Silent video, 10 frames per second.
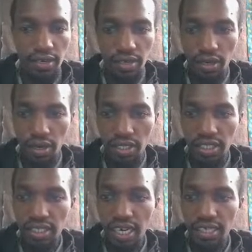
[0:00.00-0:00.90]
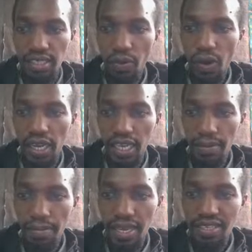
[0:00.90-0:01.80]
not just a
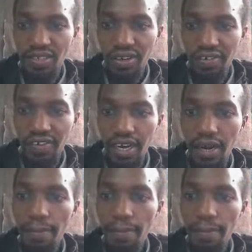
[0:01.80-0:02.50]
working maze solver,